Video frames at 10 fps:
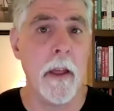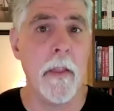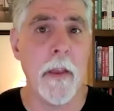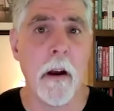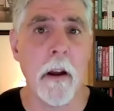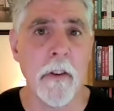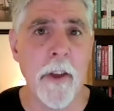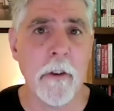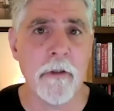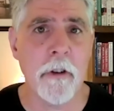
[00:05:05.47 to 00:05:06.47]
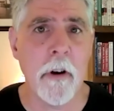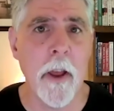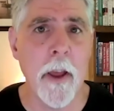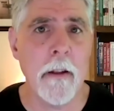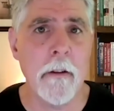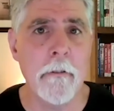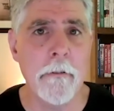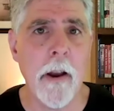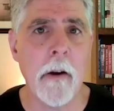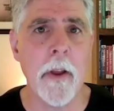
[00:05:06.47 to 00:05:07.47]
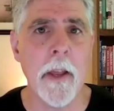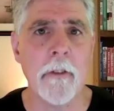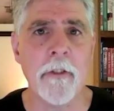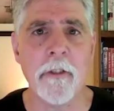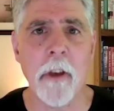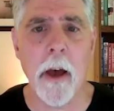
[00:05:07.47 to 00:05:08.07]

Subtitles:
the architecture in various